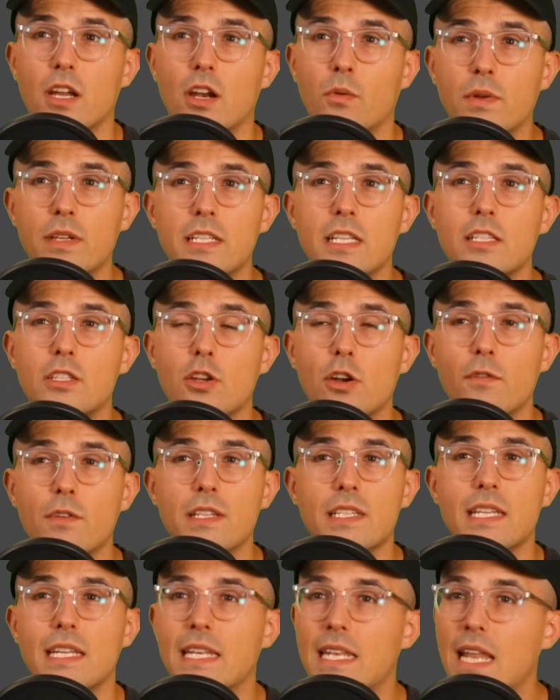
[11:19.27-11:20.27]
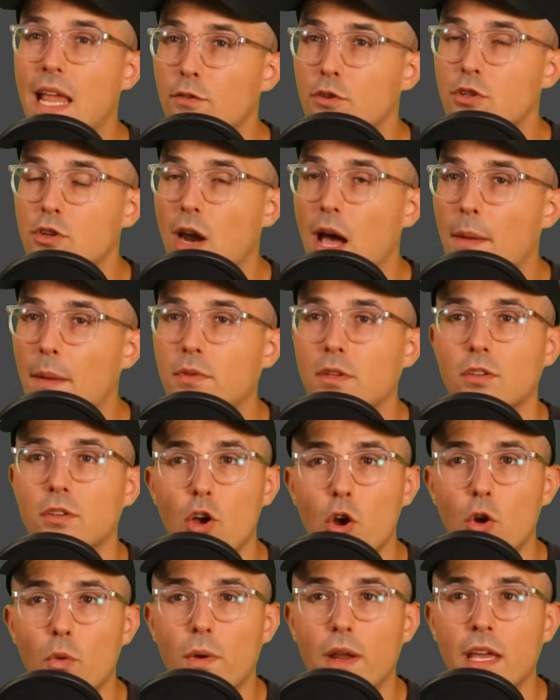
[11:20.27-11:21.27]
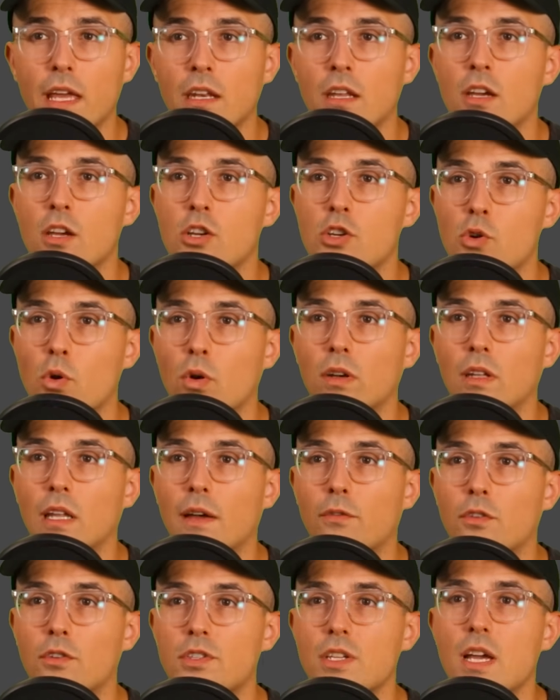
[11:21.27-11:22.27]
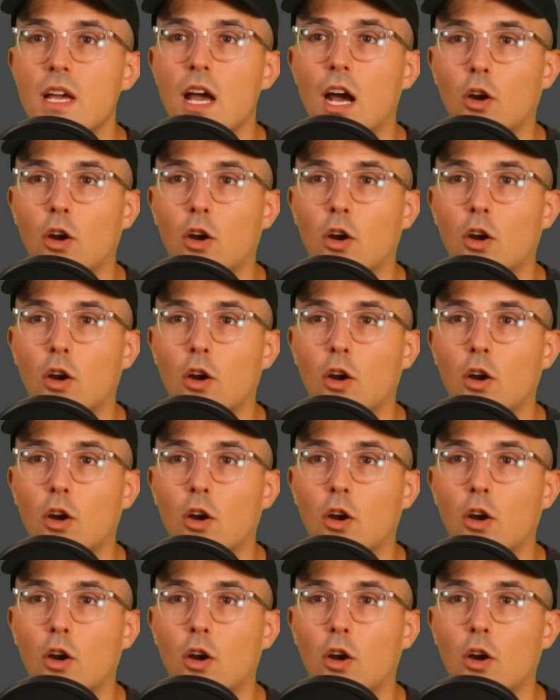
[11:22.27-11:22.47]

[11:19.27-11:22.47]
recent service, never dropped, no rain, short levers,